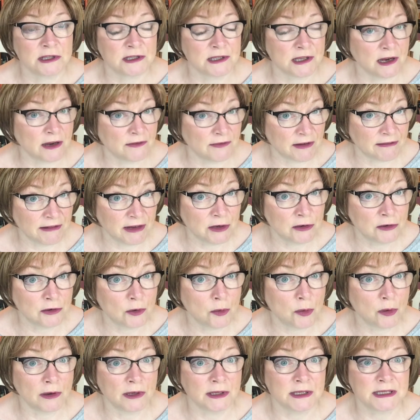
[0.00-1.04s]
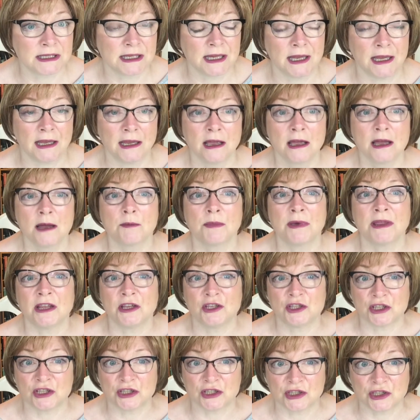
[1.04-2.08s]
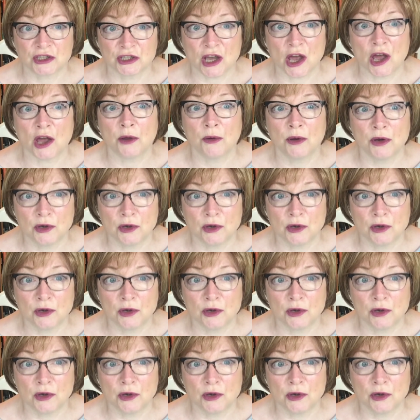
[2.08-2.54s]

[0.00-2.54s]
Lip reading: They are very good quality, but they're just so